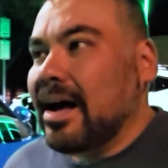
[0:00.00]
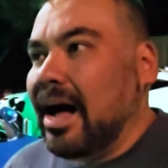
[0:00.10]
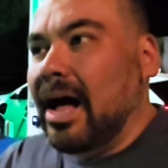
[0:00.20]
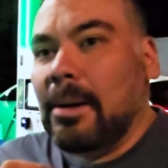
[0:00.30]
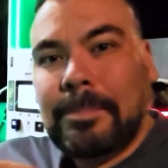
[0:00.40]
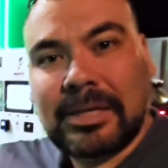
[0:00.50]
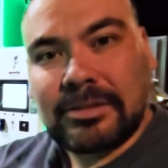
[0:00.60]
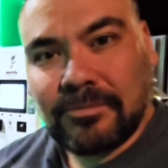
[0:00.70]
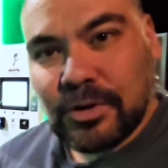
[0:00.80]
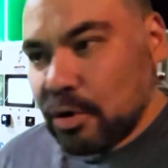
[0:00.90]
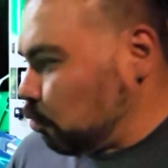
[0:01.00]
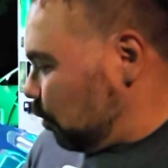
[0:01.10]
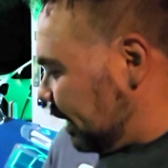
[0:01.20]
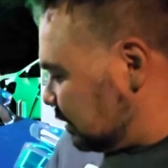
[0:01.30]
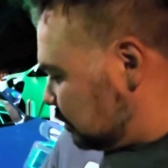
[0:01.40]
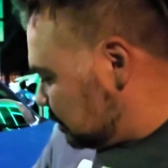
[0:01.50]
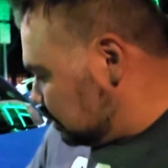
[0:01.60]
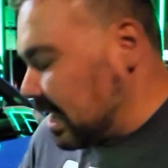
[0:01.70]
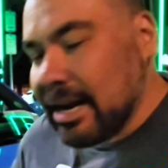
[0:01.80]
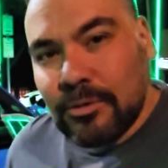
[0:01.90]
Uh, but real quick, just
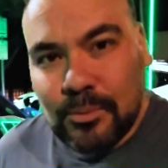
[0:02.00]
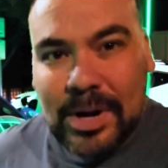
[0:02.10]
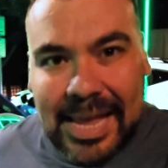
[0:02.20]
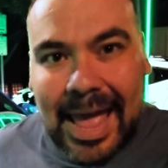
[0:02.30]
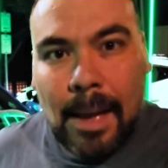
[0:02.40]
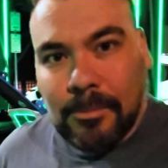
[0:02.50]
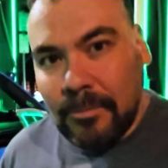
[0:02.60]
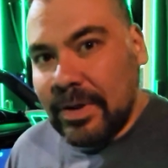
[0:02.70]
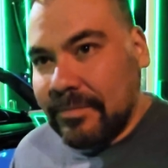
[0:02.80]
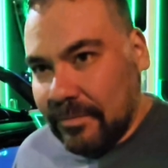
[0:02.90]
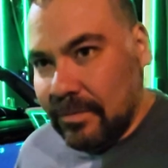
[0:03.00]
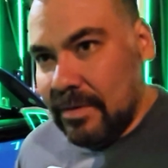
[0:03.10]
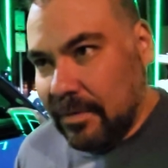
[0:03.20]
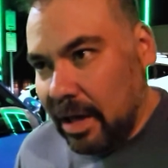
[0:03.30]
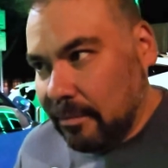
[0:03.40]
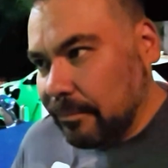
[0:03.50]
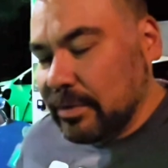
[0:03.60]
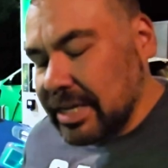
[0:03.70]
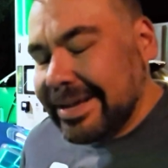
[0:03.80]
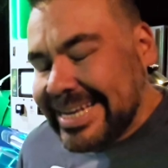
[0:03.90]
to kind of recap what we, we've uh, what
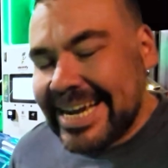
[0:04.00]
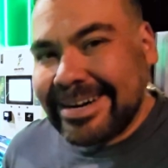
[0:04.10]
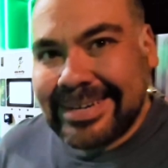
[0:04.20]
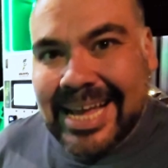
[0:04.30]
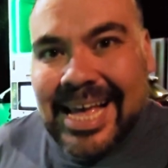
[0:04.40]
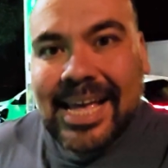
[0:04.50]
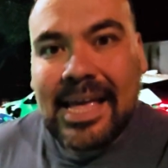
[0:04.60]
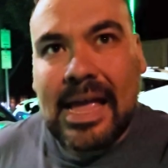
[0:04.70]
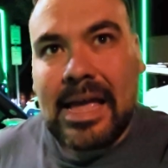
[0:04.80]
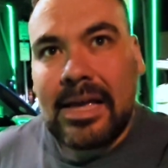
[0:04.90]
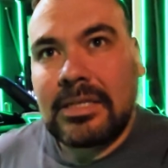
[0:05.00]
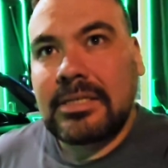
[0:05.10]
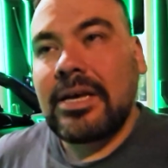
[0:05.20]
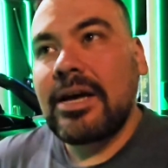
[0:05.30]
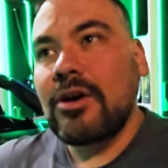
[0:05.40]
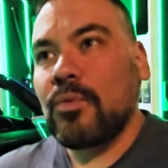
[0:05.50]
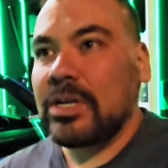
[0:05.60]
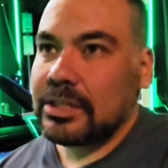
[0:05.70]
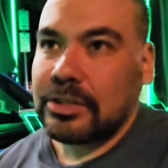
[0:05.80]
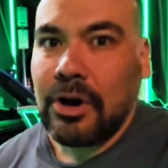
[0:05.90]
we've done here is we
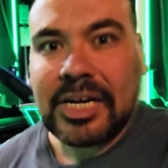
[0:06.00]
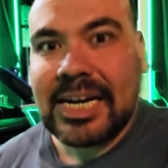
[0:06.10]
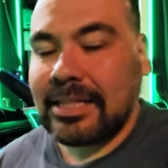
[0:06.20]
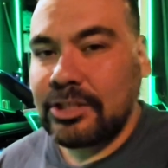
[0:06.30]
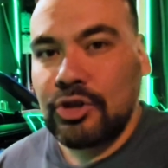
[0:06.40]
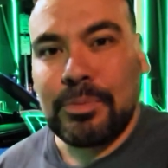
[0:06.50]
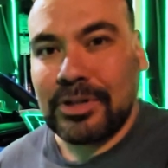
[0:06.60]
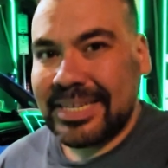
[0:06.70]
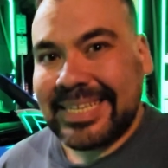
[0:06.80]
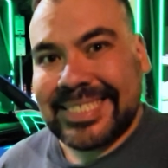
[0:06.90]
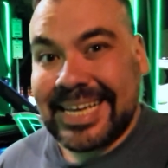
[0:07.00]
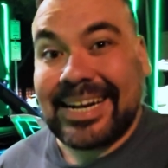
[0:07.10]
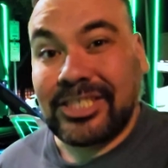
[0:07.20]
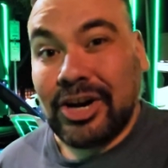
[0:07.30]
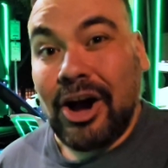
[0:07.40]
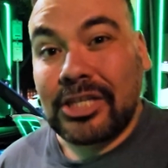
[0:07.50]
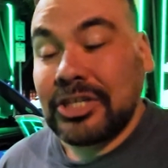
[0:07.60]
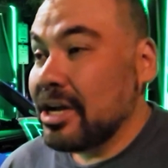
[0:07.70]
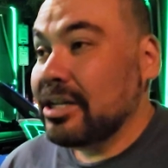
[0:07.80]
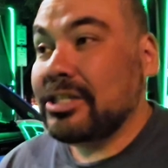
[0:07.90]
started at two percent state of charge,
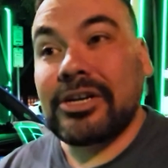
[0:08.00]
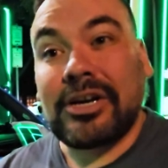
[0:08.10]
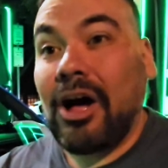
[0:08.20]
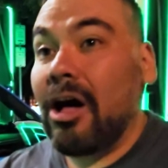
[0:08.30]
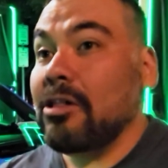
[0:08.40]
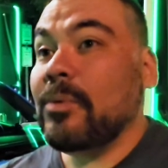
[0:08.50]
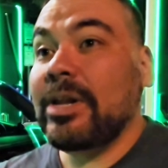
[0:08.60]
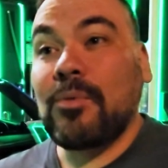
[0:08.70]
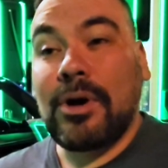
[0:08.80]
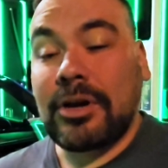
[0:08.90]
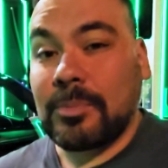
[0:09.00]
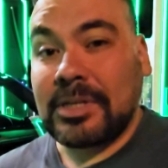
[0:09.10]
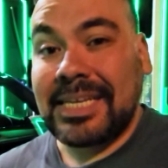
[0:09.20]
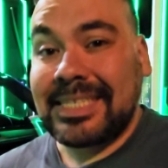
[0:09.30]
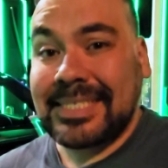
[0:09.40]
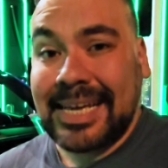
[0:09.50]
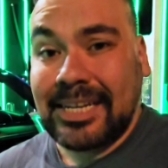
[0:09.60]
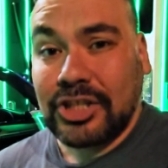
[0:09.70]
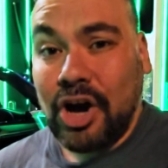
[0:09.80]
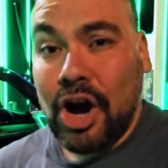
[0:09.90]
took it all the way to one hundred percent state
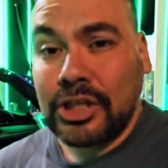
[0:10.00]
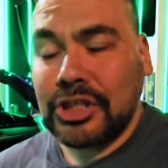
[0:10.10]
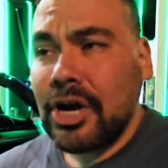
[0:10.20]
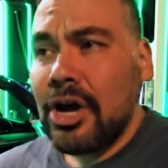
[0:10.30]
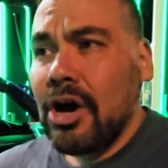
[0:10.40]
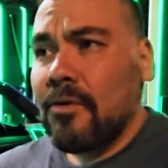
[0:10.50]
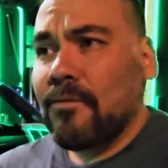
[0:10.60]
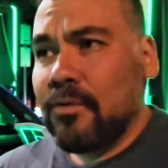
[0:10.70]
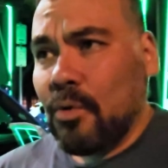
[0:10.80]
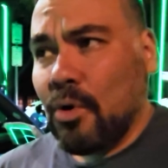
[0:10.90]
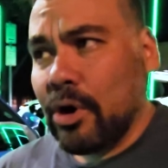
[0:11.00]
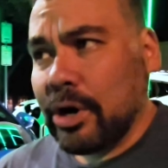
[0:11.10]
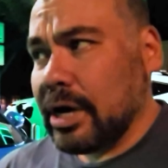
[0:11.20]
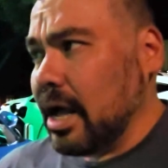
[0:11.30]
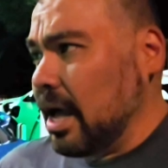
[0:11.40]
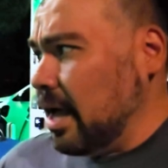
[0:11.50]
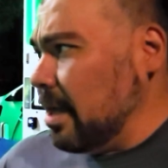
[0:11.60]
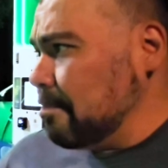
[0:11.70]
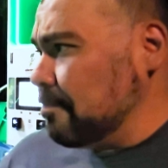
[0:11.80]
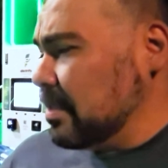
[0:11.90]
of charge for
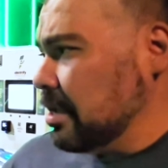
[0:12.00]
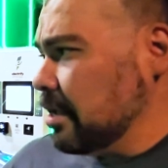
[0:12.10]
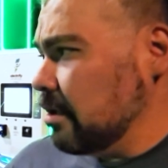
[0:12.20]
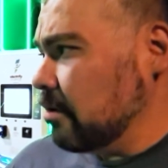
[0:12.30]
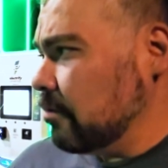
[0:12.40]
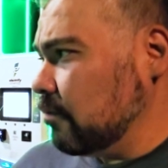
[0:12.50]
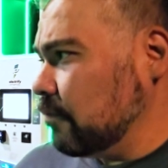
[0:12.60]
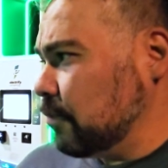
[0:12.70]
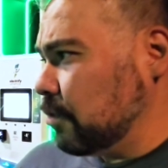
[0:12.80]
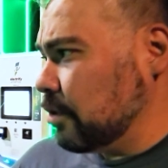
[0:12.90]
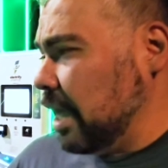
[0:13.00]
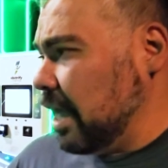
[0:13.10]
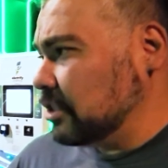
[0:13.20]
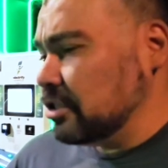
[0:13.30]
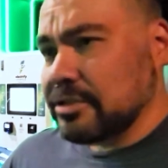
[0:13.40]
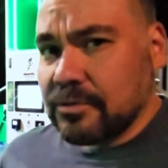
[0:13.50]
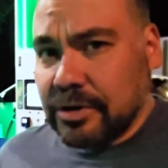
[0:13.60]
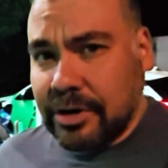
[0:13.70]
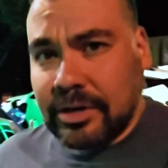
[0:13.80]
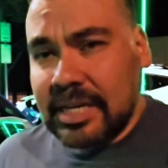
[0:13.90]
um, for uh, just for
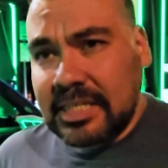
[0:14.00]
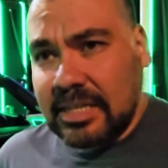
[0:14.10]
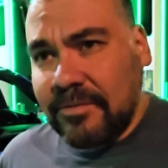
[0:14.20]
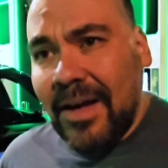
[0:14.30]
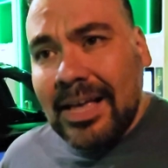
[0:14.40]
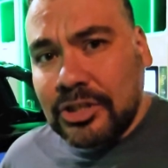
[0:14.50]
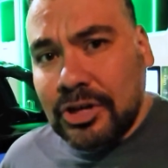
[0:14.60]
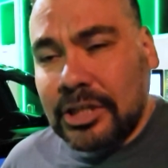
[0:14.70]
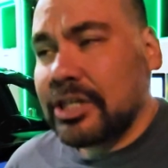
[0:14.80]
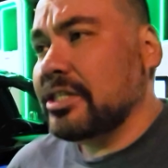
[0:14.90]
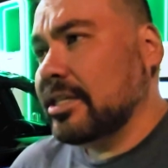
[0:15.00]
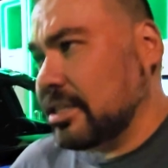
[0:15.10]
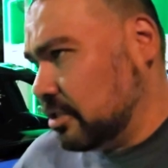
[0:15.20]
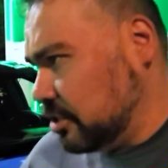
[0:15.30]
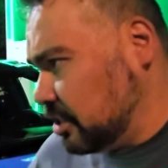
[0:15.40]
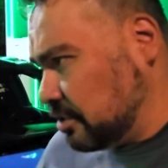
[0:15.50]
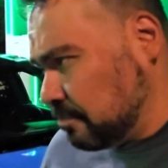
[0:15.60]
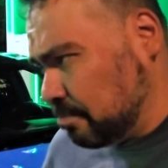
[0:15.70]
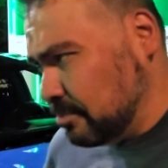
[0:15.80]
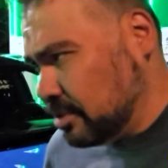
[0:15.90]
your D C fast charging. This is just
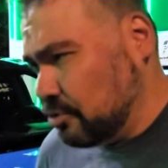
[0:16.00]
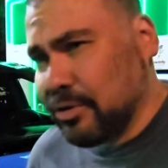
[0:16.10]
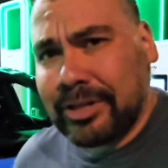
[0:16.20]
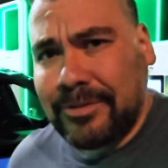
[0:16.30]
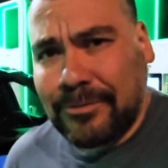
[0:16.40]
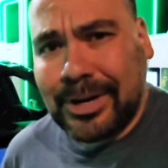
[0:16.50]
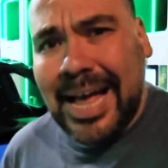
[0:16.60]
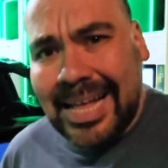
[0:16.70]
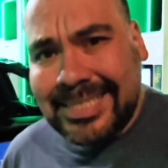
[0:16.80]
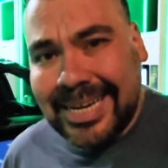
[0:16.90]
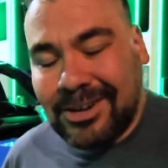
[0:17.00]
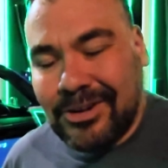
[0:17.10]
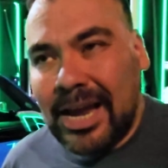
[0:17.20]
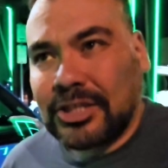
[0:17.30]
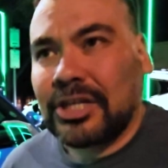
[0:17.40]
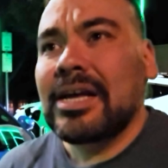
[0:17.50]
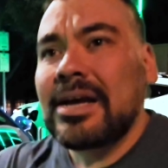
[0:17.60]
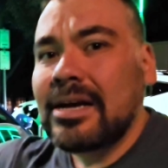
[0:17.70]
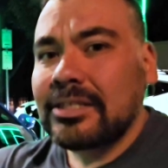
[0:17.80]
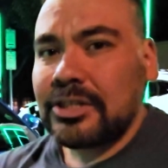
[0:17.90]
strictly for content creation,
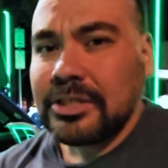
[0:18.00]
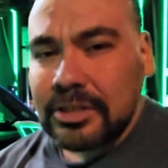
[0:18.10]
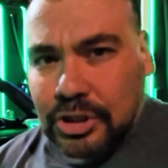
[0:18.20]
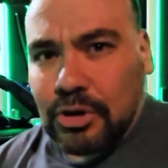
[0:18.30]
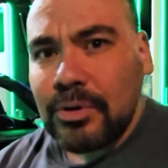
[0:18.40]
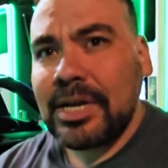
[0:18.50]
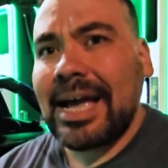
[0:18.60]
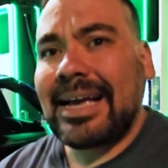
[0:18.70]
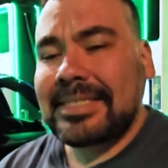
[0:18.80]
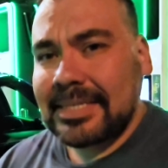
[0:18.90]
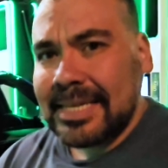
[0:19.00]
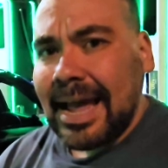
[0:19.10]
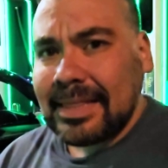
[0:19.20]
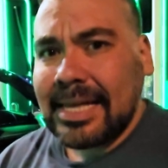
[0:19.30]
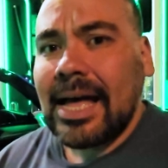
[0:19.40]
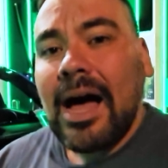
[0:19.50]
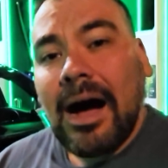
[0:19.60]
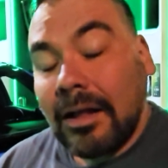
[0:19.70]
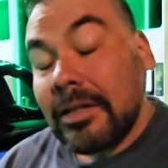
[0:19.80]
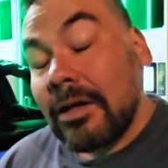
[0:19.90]
just to show you guys exactly
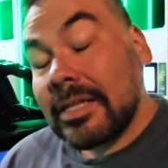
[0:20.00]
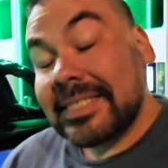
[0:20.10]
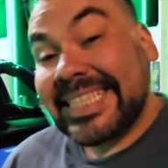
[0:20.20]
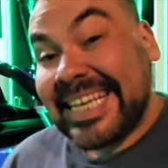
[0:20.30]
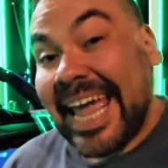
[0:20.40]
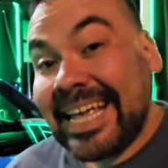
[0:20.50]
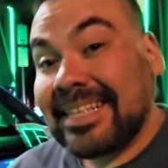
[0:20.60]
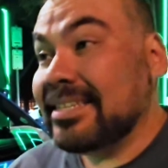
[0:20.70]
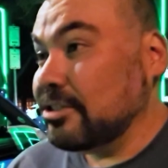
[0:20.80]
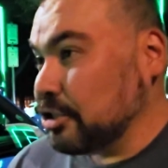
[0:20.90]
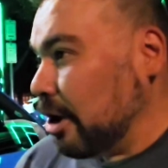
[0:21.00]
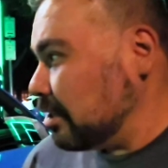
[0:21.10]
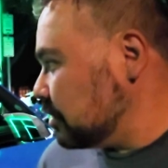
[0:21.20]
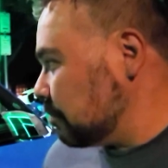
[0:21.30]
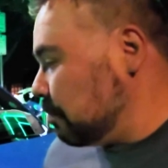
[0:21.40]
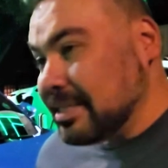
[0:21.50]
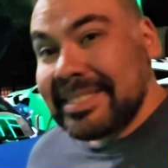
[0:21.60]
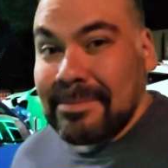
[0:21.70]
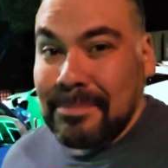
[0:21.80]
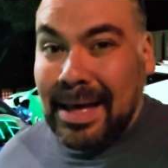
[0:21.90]
how long does it take to charge your
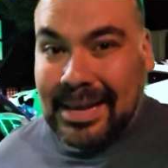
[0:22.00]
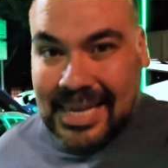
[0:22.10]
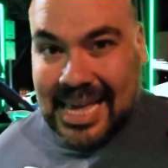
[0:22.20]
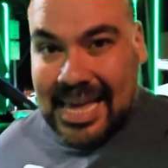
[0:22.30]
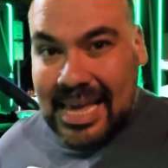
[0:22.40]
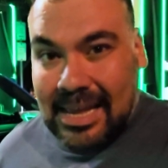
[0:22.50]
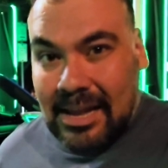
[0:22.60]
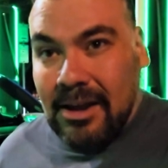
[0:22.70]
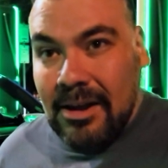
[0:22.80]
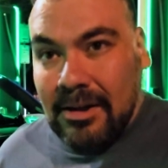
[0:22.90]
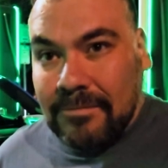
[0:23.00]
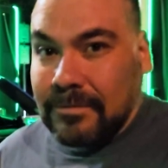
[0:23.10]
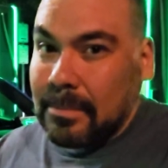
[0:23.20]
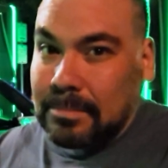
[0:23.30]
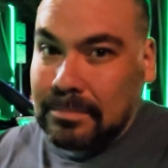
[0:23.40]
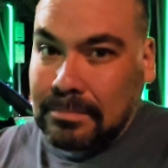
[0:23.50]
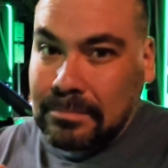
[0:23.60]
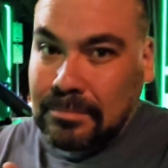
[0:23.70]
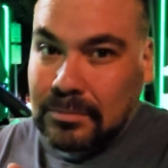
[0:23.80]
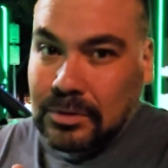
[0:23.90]
Mustang Mach-E from
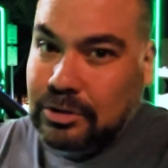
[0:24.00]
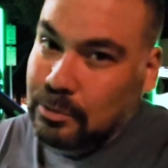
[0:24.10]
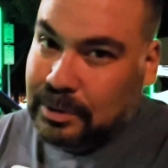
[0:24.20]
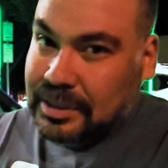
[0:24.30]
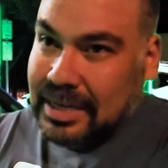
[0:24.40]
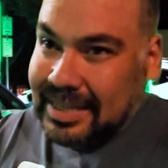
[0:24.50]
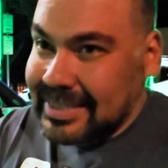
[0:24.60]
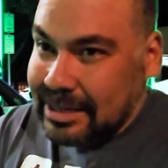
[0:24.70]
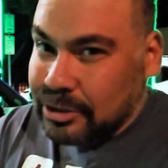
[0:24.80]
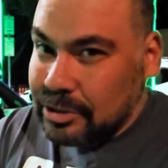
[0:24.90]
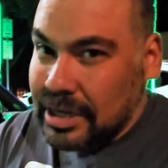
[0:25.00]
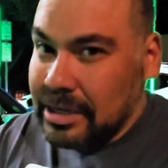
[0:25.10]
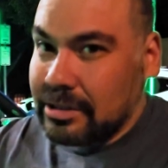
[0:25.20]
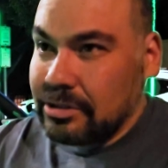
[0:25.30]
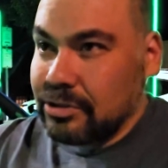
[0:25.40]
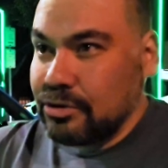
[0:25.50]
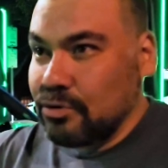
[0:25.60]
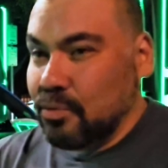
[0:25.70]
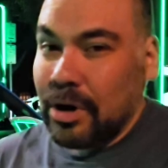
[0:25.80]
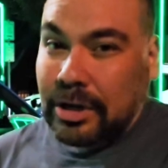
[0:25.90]
two percent essentially to
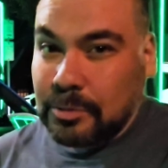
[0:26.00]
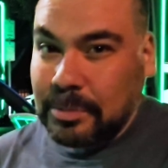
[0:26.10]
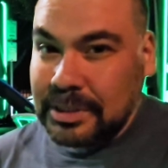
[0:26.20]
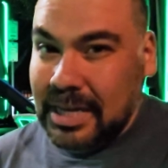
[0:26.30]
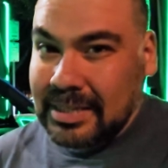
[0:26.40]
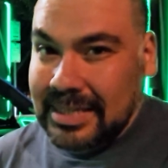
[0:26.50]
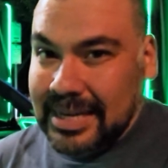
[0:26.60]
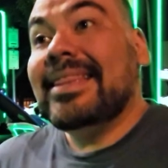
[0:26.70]
one hundred percent.